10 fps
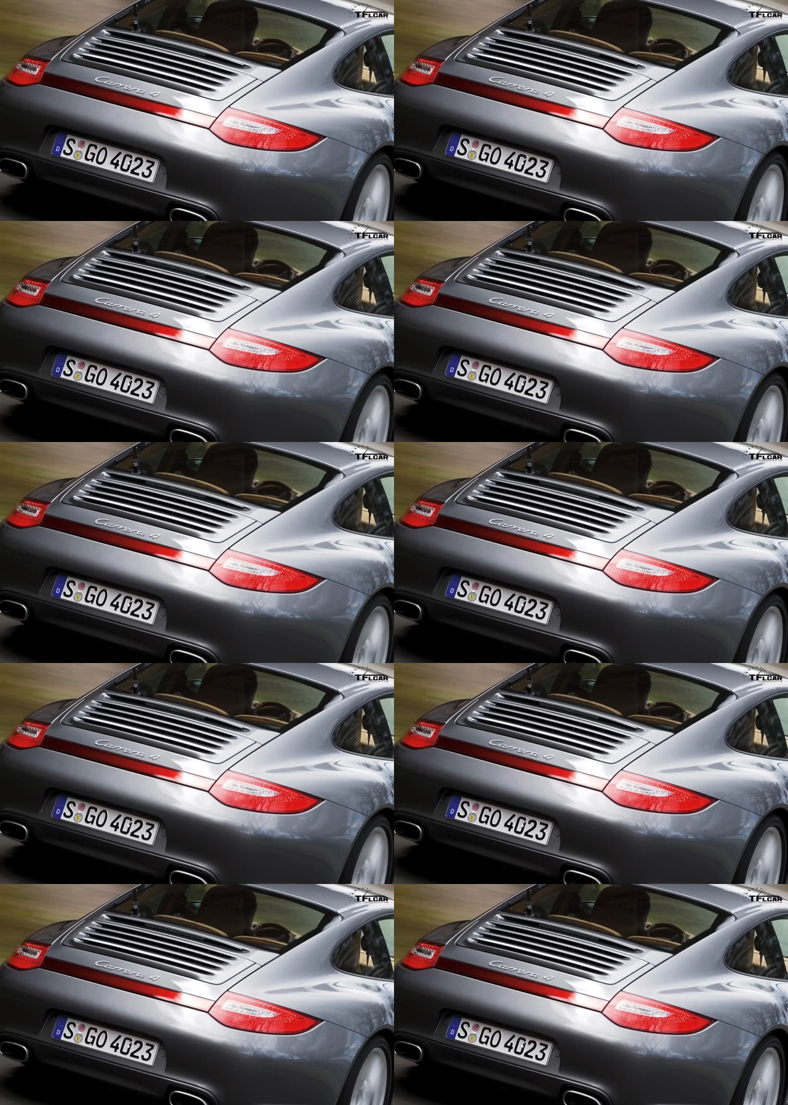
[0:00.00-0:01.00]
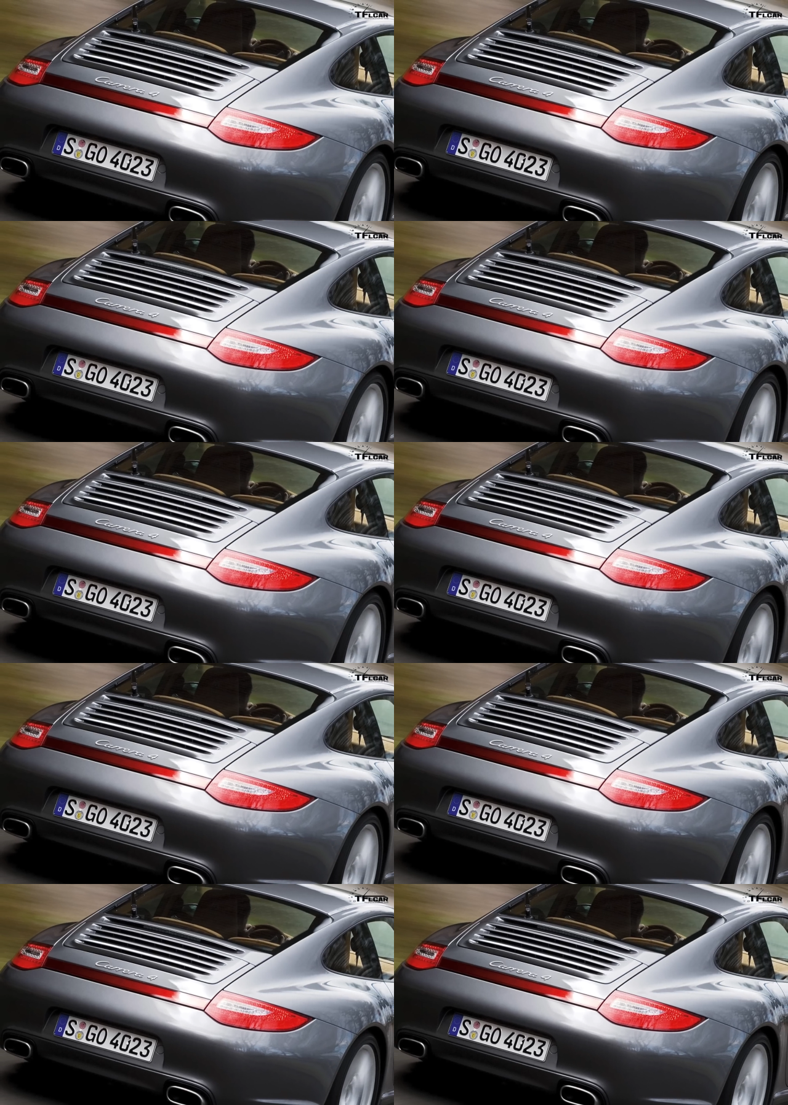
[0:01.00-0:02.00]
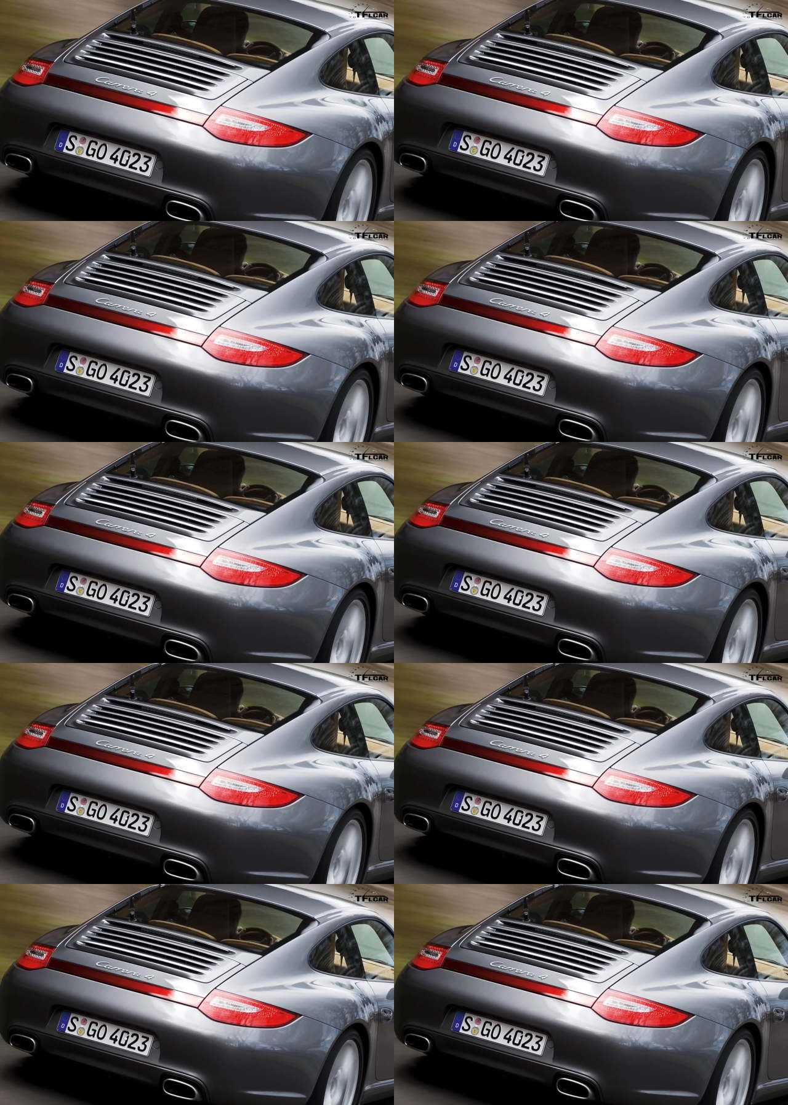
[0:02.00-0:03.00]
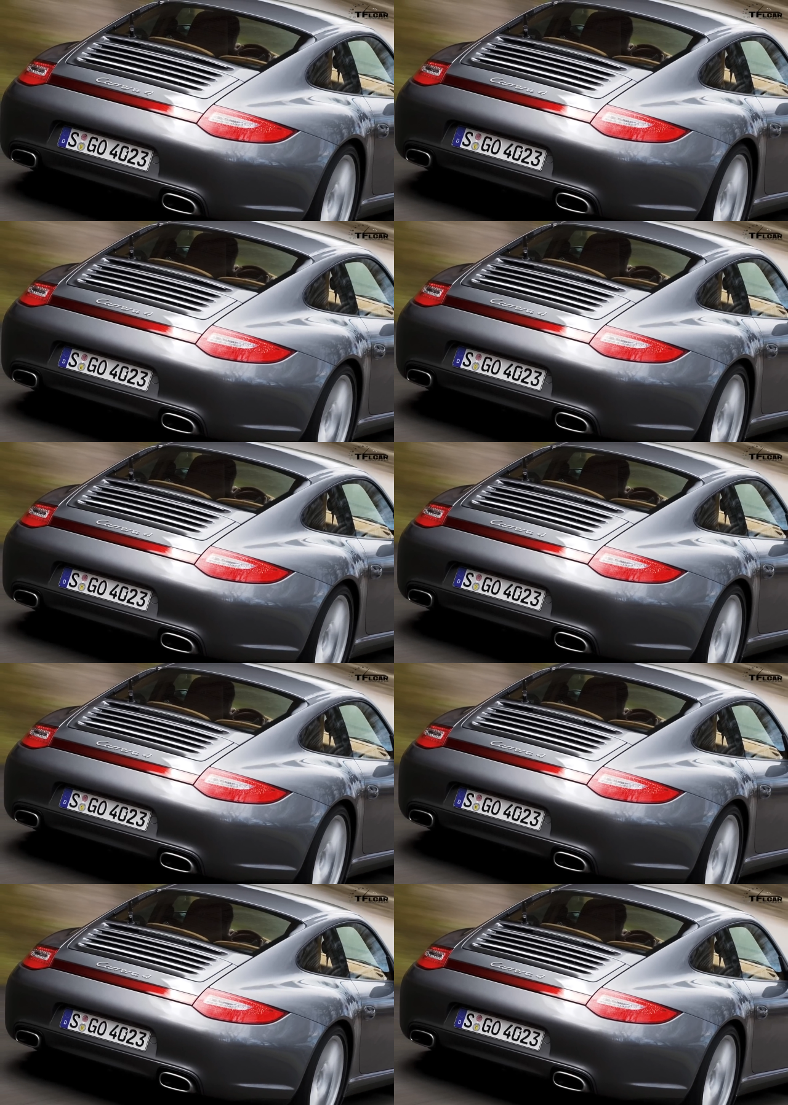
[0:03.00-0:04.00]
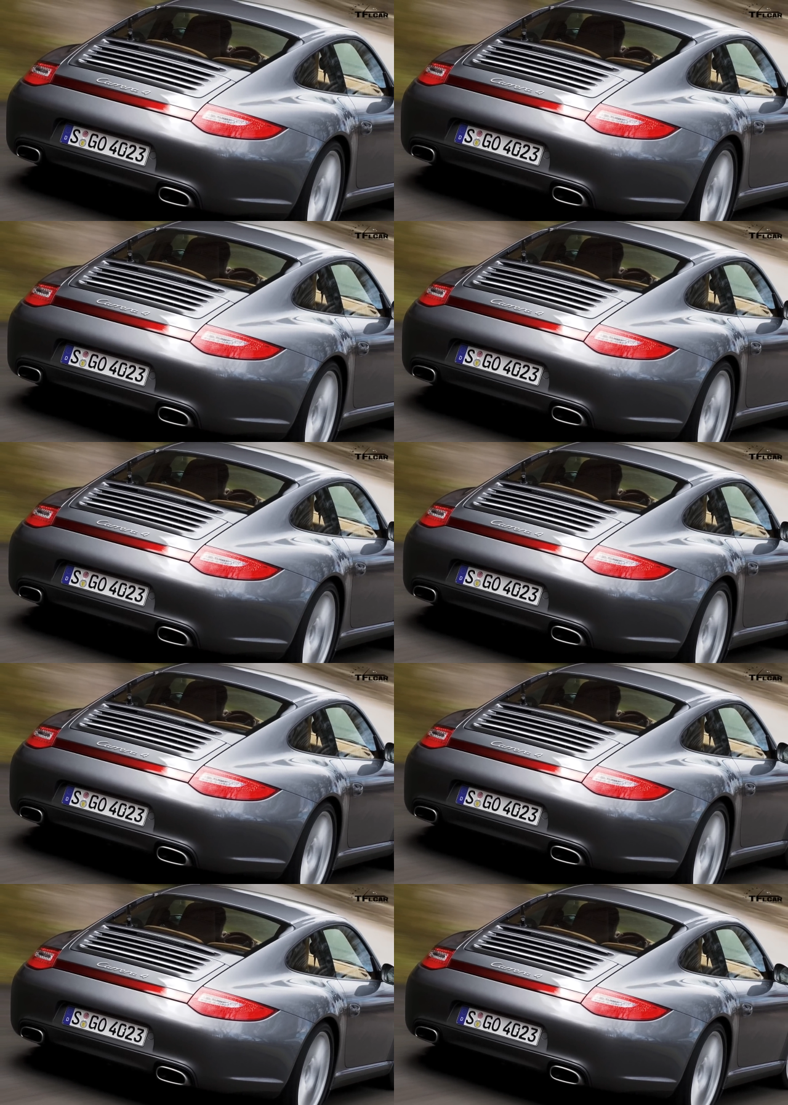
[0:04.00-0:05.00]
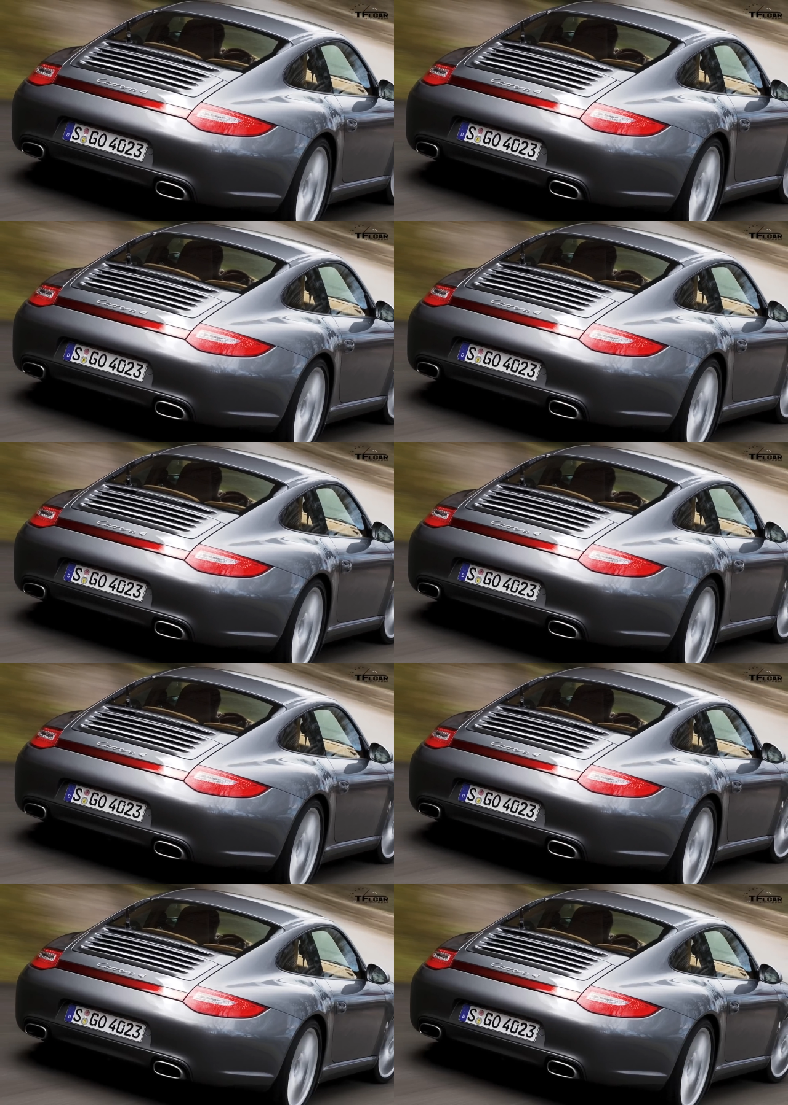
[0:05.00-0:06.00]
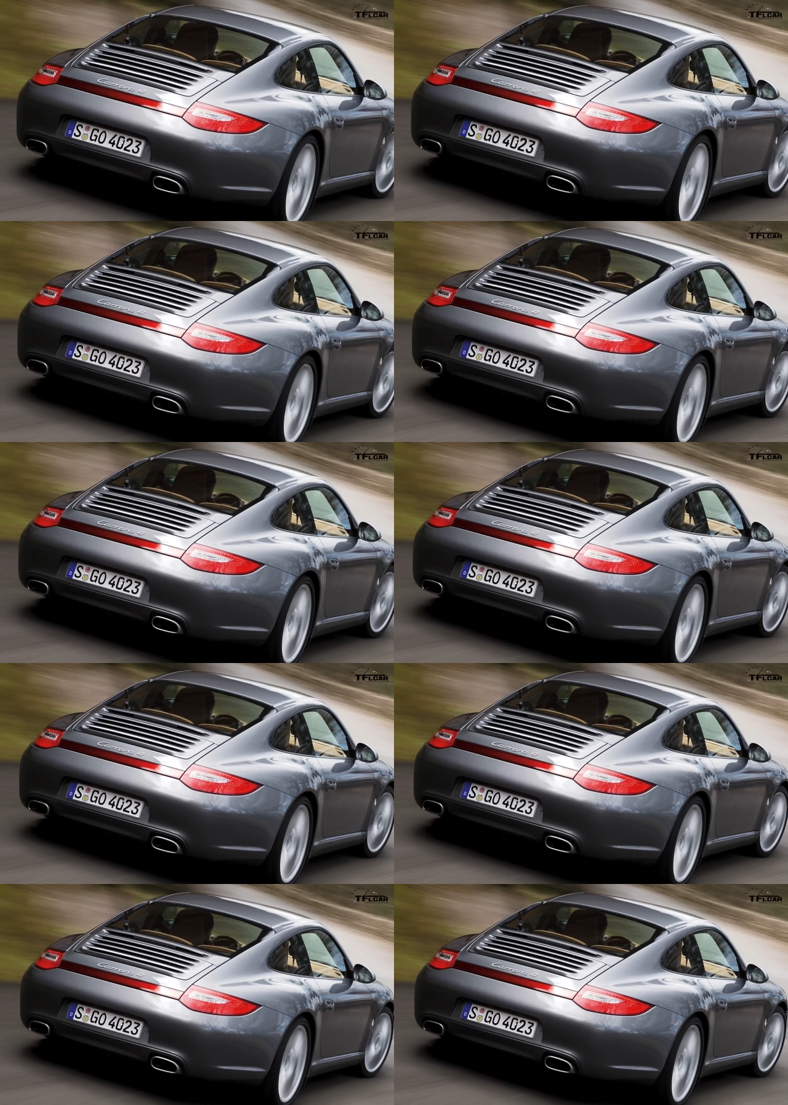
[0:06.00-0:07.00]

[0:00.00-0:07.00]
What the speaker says: (no speaker visible)